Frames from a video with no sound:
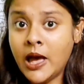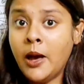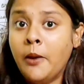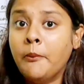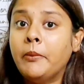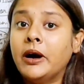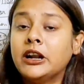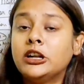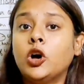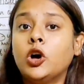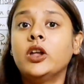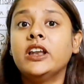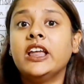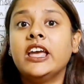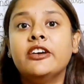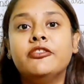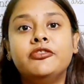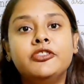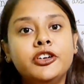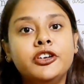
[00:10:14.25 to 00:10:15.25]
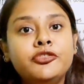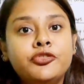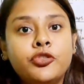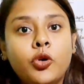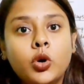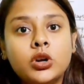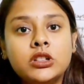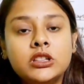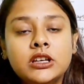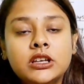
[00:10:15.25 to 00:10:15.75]
But on every
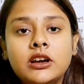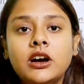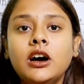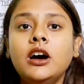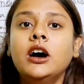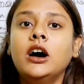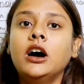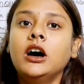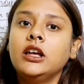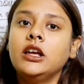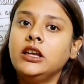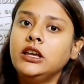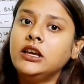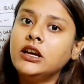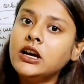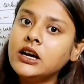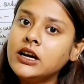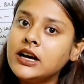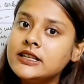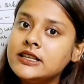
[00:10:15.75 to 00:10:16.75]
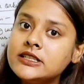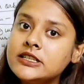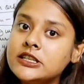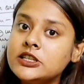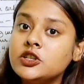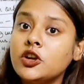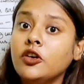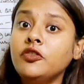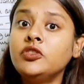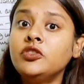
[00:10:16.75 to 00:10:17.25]
4th year, a year consists
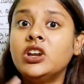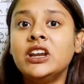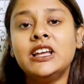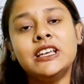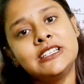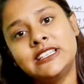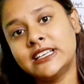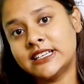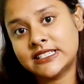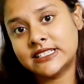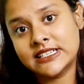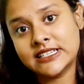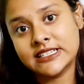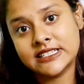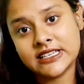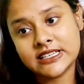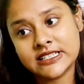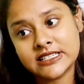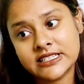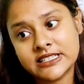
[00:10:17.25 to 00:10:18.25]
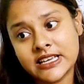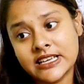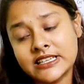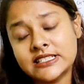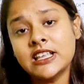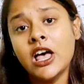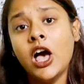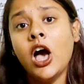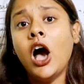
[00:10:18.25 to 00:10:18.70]
of 366 days.